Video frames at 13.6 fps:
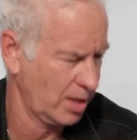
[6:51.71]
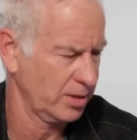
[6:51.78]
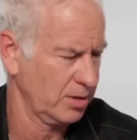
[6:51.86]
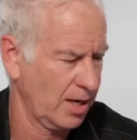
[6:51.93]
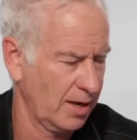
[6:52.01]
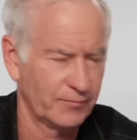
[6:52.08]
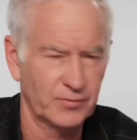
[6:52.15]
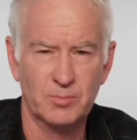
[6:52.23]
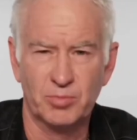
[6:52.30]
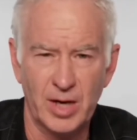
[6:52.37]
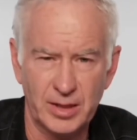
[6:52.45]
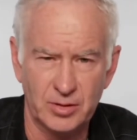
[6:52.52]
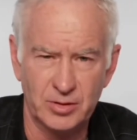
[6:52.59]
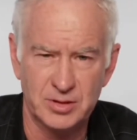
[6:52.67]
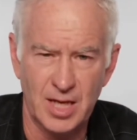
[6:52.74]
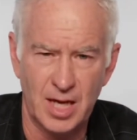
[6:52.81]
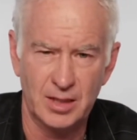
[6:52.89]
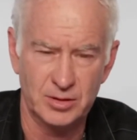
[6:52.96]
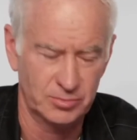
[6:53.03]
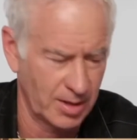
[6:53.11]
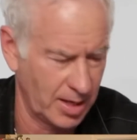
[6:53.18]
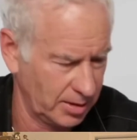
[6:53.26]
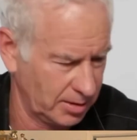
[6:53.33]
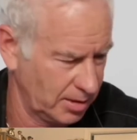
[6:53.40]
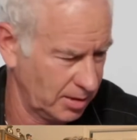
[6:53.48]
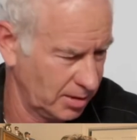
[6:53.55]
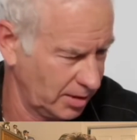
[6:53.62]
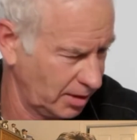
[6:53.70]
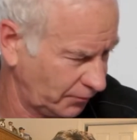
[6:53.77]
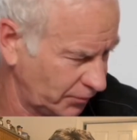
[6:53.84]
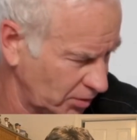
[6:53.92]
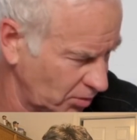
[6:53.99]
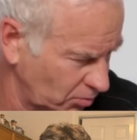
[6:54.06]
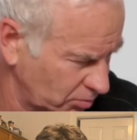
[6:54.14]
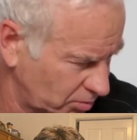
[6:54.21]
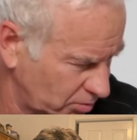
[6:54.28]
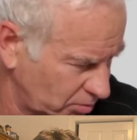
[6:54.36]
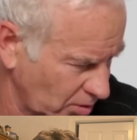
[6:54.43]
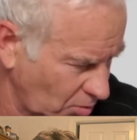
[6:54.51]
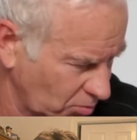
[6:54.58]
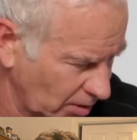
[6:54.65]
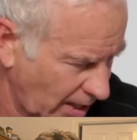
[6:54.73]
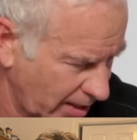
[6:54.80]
why do you have to break your tennis racket? If you don't